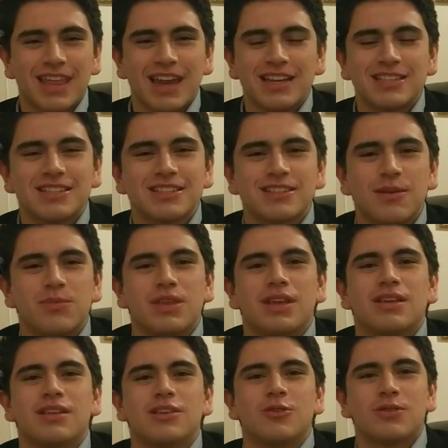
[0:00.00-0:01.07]
that isn't
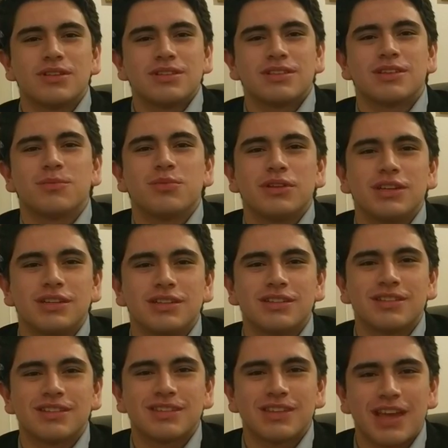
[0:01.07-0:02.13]
something you can simply
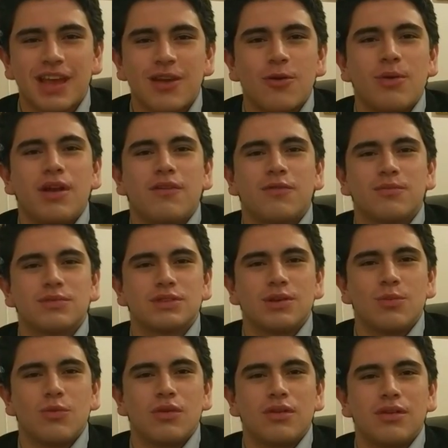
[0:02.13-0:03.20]
take away from
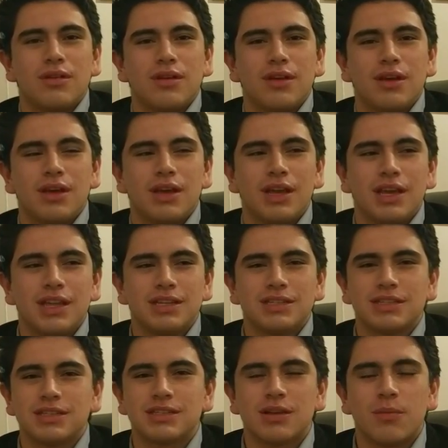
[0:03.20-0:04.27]
someone. It
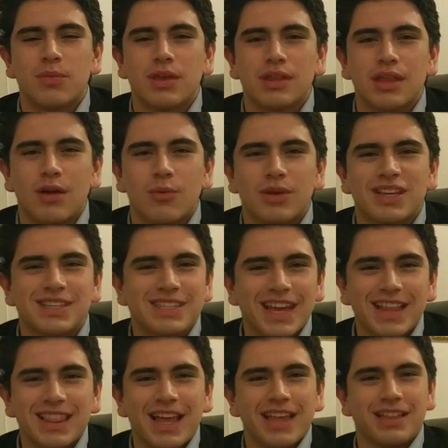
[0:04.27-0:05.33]
isn't something that we can
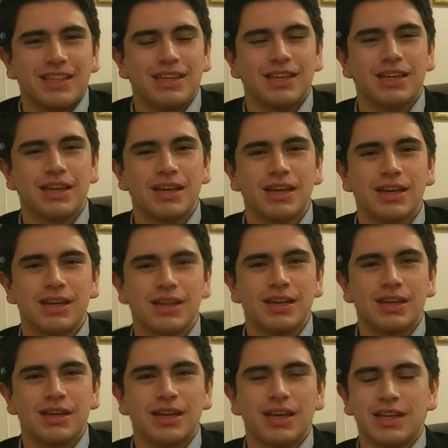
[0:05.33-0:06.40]
take lightly.
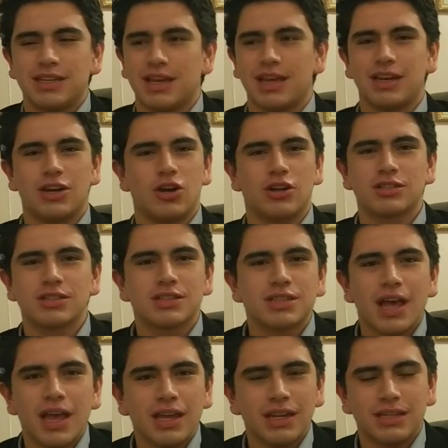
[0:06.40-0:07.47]
And yet in our
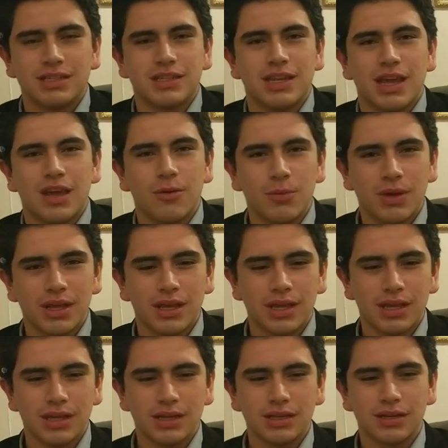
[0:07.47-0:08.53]
society today, we
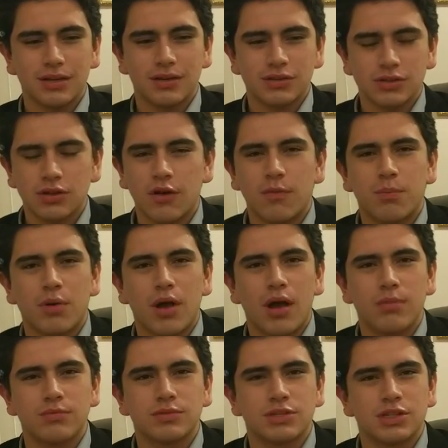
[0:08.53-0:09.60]
solve
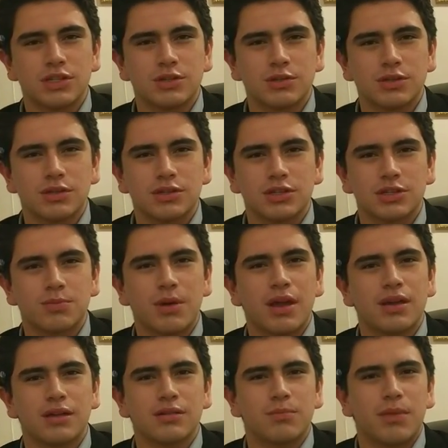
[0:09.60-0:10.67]
problems just by
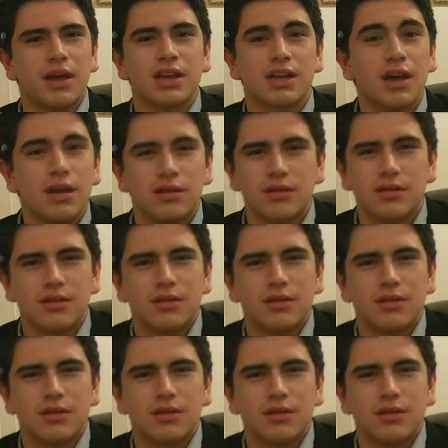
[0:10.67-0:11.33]
a gun,